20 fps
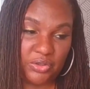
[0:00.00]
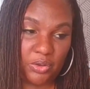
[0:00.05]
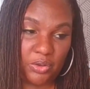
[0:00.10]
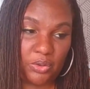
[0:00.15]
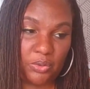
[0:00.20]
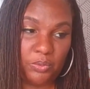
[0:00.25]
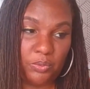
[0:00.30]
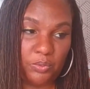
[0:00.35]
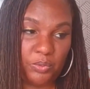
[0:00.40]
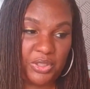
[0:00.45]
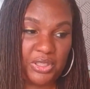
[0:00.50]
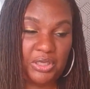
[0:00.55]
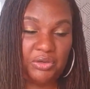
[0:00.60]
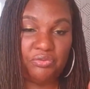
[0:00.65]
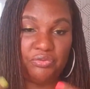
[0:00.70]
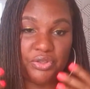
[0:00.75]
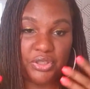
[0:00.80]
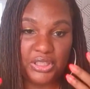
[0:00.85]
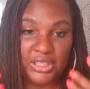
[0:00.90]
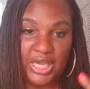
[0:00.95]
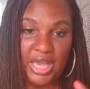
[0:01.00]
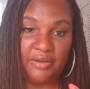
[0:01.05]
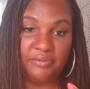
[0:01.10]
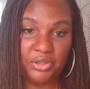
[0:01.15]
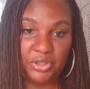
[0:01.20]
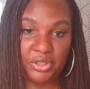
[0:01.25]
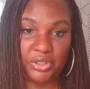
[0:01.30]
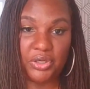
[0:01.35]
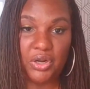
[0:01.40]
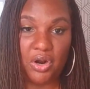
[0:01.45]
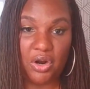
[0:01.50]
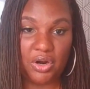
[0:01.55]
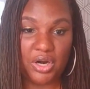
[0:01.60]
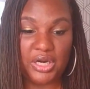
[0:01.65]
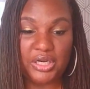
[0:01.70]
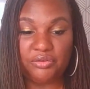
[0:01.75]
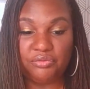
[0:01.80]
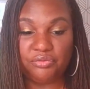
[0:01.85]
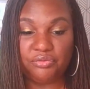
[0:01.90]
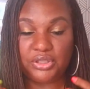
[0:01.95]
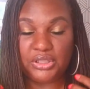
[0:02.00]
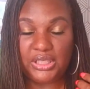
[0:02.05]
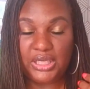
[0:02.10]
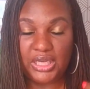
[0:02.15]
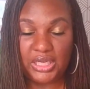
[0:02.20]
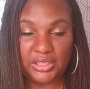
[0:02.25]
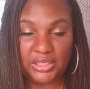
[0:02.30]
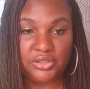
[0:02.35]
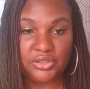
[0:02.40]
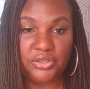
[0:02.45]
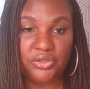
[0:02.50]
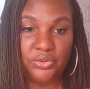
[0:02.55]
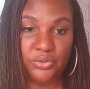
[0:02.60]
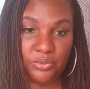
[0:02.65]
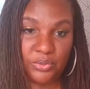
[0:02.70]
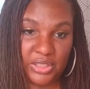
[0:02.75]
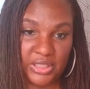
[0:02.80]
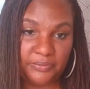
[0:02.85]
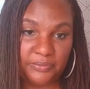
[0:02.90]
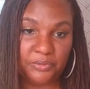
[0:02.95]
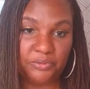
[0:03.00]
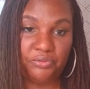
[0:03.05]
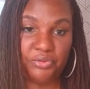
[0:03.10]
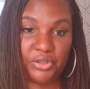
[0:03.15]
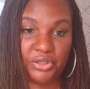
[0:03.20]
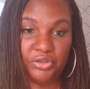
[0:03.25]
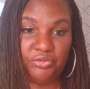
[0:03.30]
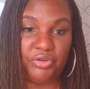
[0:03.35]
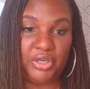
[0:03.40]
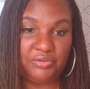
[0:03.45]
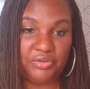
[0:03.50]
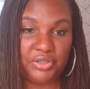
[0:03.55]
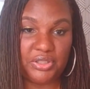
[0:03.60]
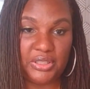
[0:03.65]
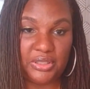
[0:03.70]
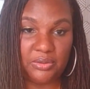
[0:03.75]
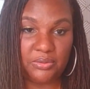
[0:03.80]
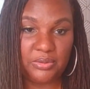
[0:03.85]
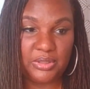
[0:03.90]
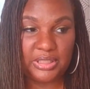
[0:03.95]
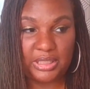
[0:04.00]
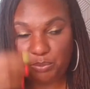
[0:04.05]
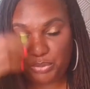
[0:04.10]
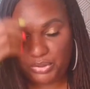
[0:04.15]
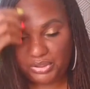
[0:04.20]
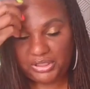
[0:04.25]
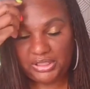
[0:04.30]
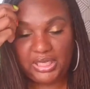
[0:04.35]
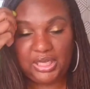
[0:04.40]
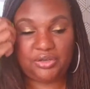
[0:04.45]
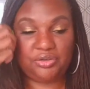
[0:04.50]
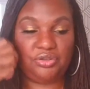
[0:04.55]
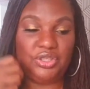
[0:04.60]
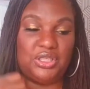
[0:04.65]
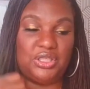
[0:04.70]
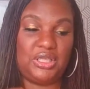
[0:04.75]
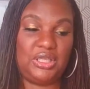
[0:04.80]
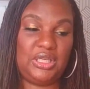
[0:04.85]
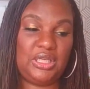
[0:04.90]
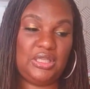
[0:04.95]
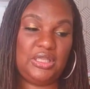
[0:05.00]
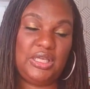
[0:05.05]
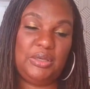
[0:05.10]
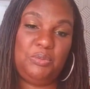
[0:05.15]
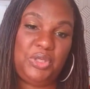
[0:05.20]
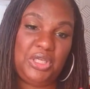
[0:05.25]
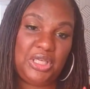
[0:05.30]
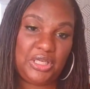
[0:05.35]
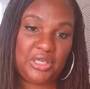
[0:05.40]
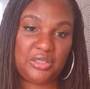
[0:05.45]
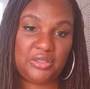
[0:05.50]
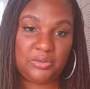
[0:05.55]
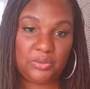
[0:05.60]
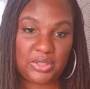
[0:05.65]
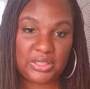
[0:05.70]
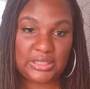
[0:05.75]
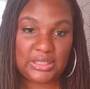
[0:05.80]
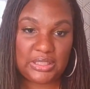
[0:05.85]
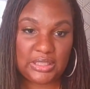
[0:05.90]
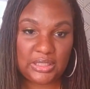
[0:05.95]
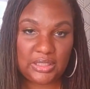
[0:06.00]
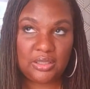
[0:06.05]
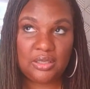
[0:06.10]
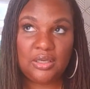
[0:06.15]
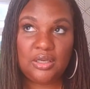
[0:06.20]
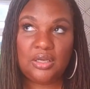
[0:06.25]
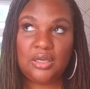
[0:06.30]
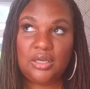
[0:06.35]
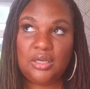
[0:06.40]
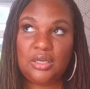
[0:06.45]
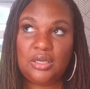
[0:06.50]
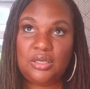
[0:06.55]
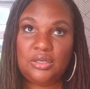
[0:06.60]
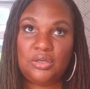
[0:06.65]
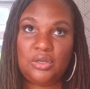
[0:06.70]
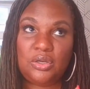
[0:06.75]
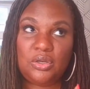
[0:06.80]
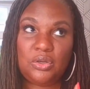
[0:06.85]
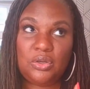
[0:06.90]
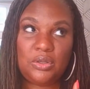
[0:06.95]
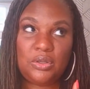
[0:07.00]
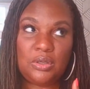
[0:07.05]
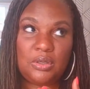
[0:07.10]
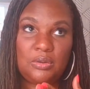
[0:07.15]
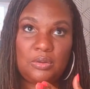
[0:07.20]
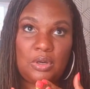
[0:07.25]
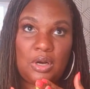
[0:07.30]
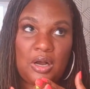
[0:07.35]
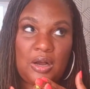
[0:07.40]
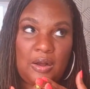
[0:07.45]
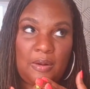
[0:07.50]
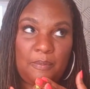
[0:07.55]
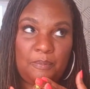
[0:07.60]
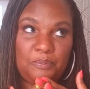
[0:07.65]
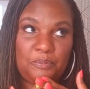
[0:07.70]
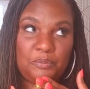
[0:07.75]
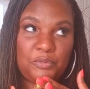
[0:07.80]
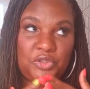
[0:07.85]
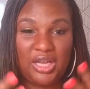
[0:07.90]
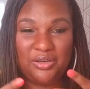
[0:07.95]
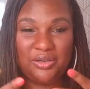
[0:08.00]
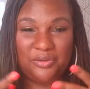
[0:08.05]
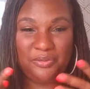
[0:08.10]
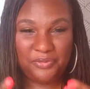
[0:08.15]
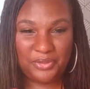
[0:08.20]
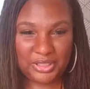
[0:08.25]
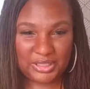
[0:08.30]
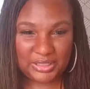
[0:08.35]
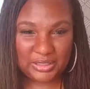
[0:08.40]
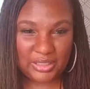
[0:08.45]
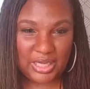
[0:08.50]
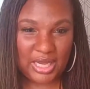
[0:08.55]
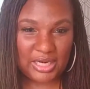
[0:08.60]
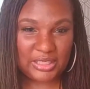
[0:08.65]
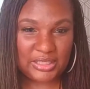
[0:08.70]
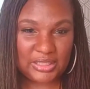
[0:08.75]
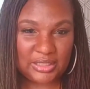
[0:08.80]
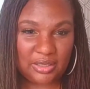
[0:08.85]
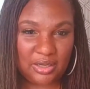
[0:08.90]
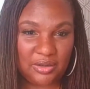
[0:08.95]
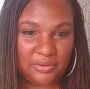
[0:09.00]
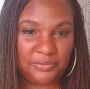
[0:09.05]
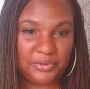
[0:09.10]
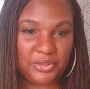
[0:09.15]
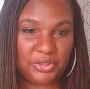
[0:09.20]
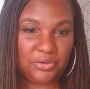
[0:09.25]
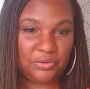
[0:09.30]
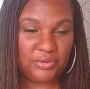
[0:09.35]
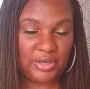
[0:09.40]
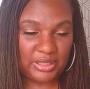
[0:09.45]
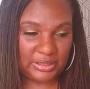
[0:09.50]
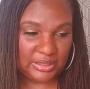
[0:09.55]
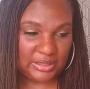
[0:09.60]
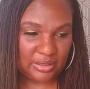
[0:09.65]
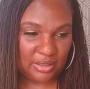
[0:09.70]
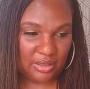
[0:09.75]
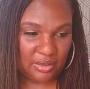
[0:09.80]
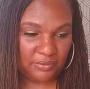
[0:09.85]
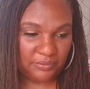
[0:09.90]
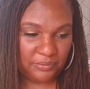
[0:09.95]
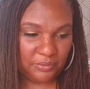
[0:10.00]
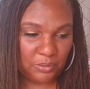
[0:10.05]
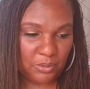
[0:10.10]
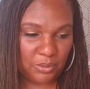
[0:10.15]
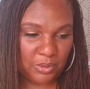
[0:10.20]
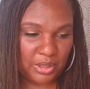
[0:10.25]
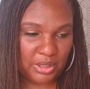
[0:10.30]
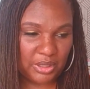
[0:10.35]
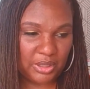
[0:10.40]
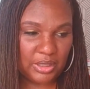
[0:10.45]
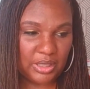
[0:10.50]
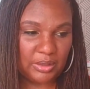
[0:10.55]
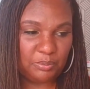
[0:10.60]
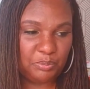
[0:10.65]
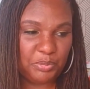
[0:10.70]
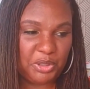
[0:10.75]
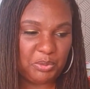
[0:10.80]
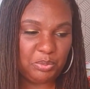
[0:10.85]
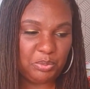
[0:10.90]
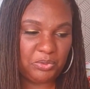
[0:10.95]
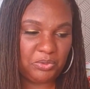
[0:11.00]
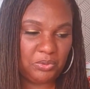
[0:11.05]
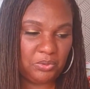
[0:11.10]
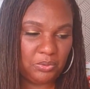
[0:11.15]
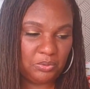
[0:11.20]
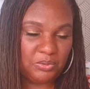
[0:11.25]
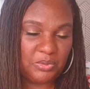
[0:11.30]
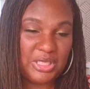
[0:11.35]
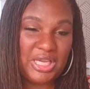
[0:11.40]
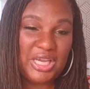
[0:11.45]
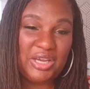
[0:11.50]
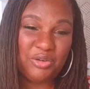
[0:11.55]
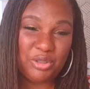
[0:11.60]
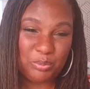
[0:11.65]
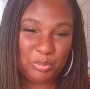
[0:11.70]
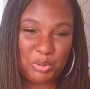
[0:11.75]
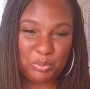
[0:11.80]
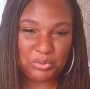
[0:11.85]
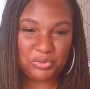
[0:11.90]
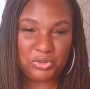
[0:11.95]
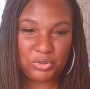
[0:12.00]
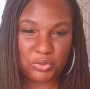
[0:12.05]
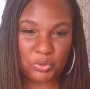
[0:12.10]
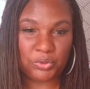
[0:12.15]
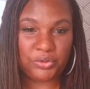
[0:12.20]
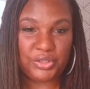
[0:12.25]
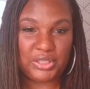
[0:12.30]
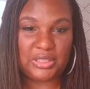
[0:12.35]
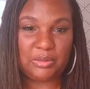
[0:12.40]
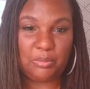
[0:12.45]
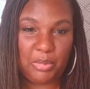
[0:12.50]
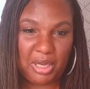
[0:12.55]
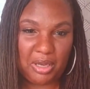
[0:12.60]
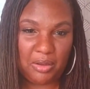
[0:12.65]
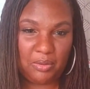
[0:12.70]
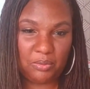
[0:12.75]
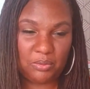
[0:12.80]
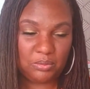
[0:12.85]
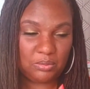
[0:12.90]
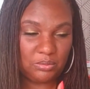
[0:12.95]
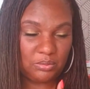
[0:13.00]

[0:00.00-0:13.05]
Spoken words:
know when they really have a good heart and they're really in to do this for really great results, they put the energy in, that we get exhausted trying to fix a lot of stuff and correct stuff, or hearing people's stories about,